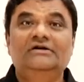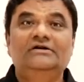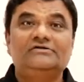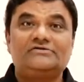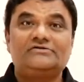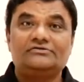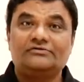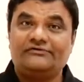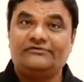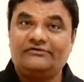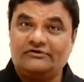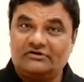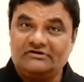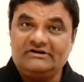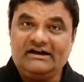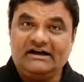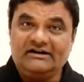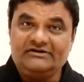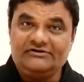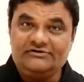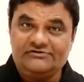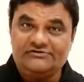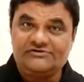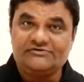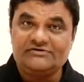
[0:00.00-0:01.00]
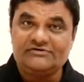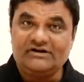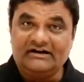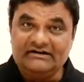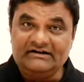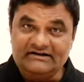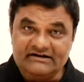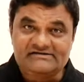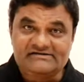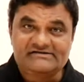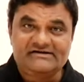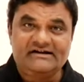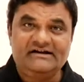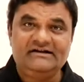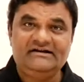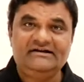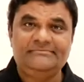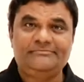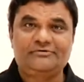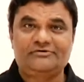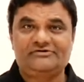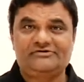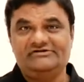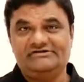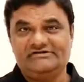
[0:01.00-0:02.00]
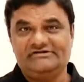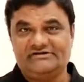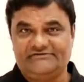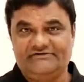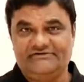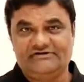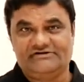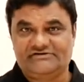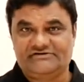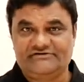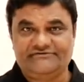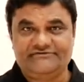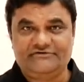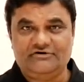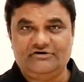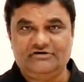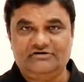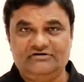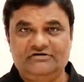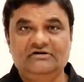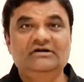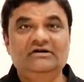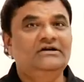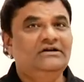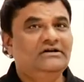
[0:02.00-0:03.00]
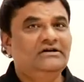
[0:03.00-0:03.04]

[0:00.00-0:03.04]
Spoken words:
So for that, you should understand the procedure first of all.